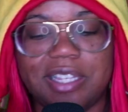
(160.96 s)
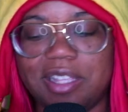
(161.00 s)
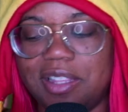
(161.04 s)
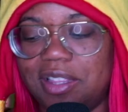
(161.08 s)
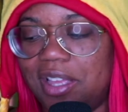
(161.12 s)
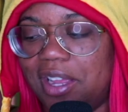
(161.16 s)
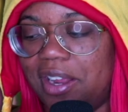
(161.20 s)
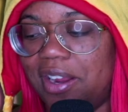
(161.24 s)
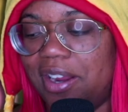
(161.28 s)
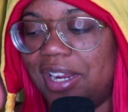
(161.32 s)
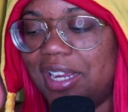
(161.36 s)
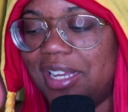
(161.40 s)

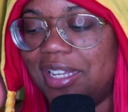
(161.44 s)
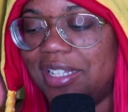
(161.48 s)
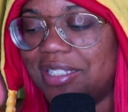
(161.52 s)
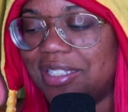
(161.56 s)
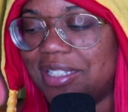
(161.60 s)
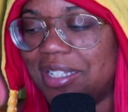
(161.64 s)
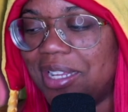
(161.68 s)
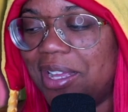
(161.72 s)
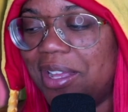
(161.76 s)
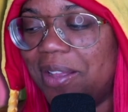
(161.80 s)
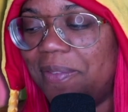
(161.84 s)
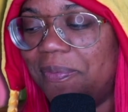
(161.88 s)

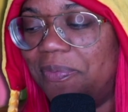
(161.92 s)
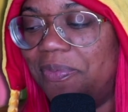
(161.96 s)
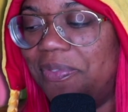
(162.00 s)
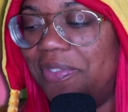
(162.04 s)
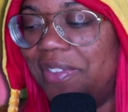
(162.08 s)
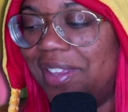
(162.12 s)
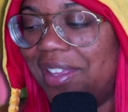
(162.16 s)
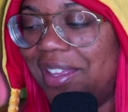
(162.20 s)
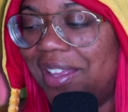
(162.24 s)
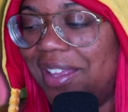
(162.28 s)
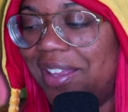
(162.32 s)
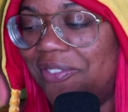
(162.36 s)
hilarious.
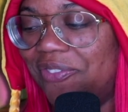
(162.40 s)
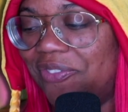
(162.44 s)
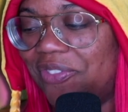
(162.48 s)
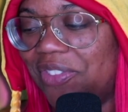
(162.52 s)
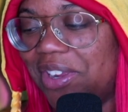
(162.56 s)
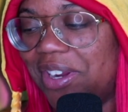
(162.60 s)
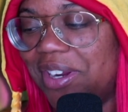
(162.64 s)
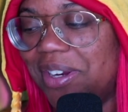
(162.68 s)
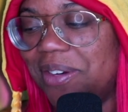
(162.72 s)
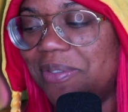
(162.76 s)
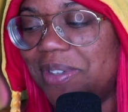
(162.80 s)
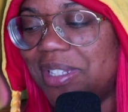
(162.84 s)

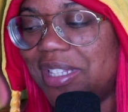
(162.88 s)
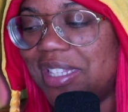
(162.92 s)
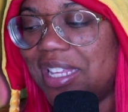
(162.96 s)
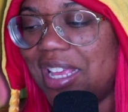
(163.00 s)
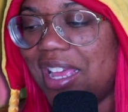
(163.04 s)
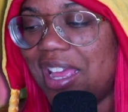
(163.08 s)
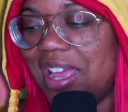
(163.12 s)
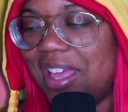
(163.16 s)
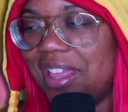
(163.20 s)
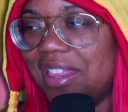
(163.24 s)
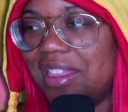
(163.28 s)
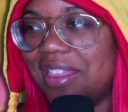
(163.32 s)
Flirting with
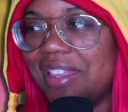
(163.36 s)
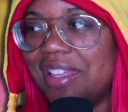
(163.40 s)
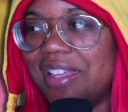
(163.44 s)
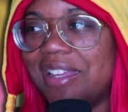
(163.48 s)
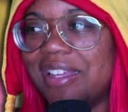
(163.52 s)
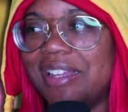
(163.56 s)
death.